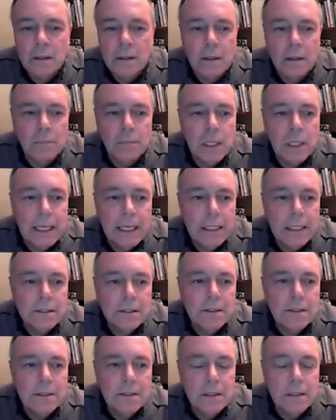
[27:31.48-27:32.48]

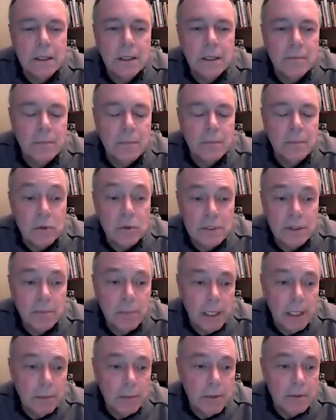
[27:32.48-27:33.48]
plants, mostly
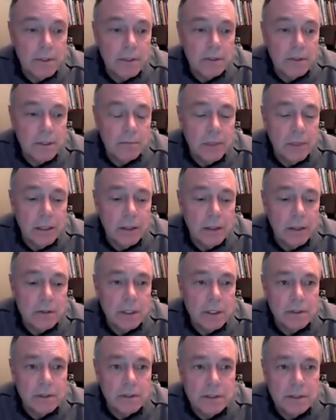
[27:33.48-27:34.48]
peppers and tomatoes.
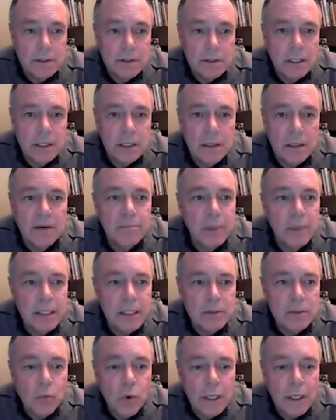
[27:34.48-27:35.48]
I
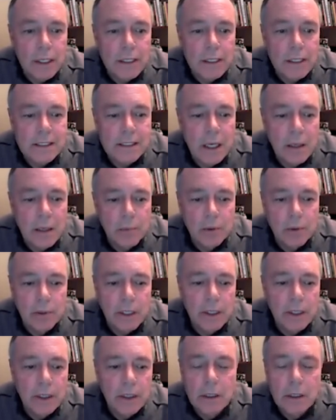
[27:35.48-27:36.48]
picked one example
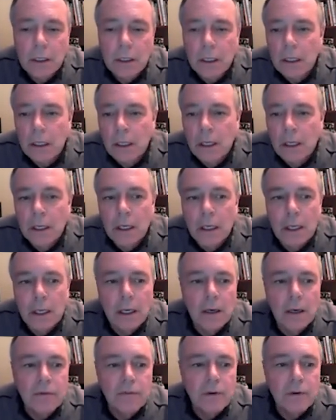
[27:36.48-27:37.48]
here
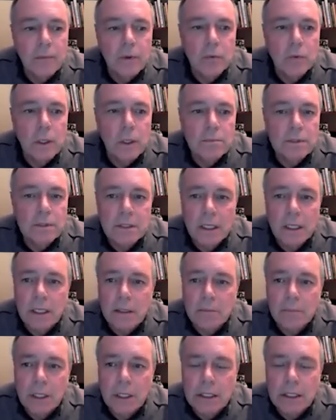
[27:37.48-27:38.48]
from their
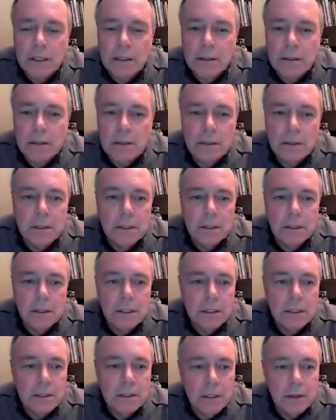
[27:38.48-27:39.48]
website, but
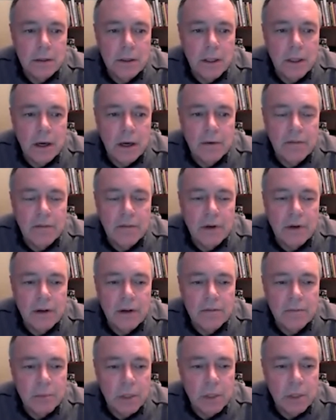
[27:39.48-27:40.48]

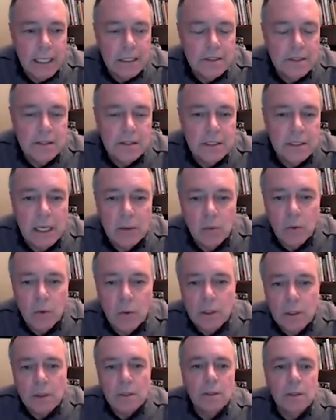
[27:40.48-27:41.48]
of plants that
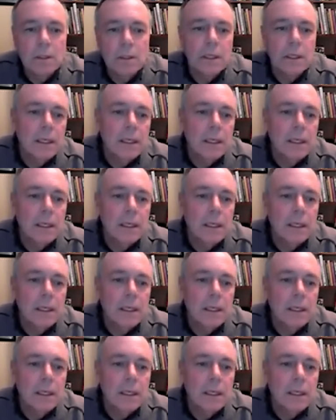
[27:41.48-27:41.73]
will